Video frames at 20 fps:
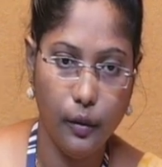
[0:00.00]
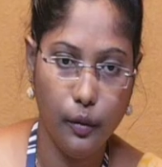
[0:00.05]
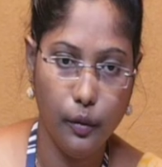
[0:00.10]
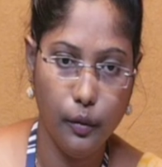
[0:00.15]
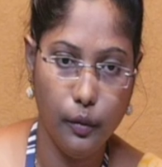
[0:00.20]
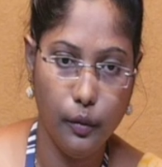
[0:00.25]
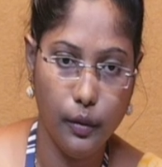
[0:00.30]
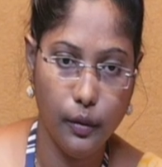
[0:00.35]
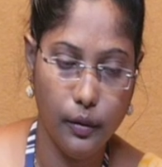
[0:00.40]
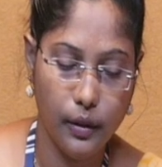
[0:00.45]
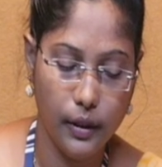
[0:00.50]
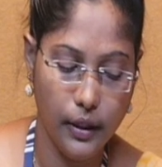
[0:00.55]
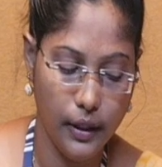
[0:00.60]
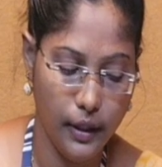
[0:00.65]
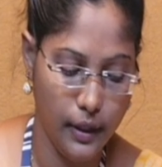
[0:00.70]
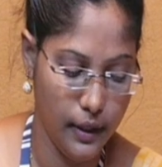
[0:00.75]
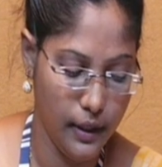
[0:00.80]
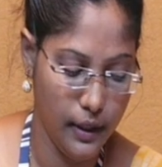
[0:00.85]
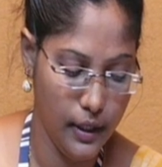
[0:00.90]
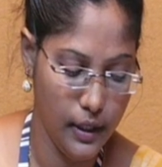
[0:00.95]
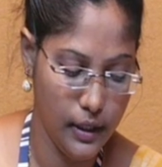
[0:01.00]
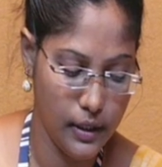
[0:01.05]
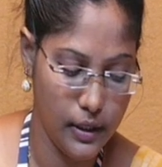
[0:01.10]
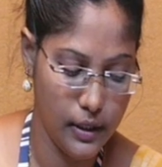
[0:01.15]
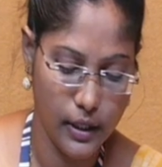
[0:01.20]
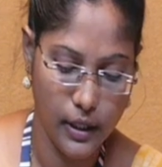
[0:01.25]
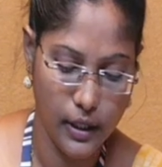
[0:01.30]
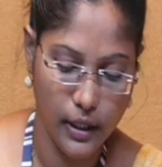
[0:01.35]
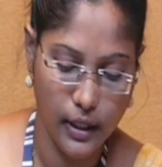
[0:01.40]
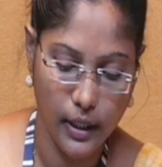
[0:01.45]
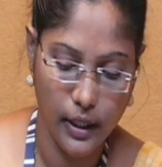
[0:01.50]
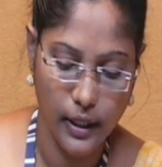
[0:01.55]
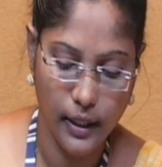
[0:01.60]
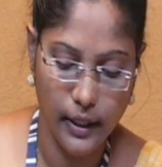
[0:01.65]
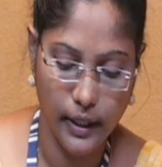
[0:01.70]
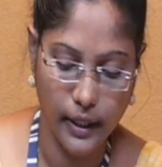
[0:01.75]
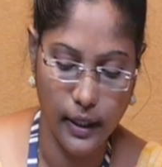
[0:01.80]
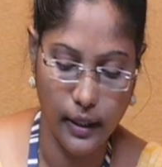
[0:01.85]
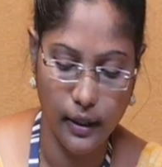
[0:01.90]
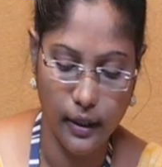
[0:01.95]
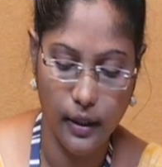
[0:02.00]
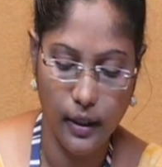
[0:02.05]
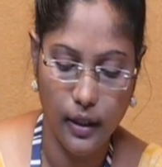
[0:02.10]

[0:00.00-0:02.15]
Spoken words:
2 to 3 is 10.